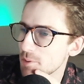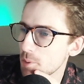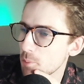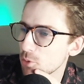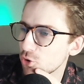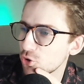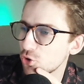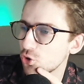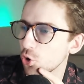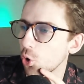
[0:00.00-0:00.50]
I'm
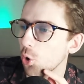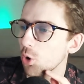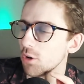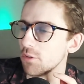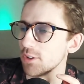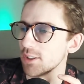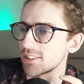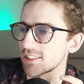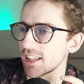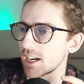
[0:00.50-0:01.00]
sure
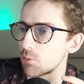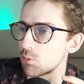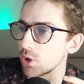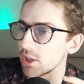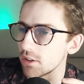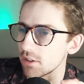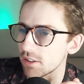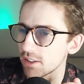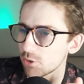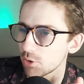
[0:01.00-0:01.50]
of it. And I'm
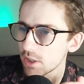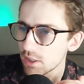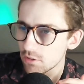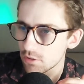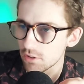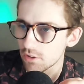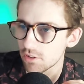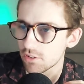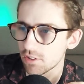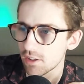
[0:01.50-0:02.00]
really, really
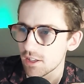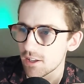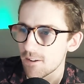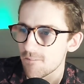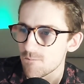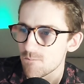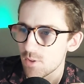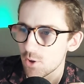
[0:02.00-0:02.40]
interested to see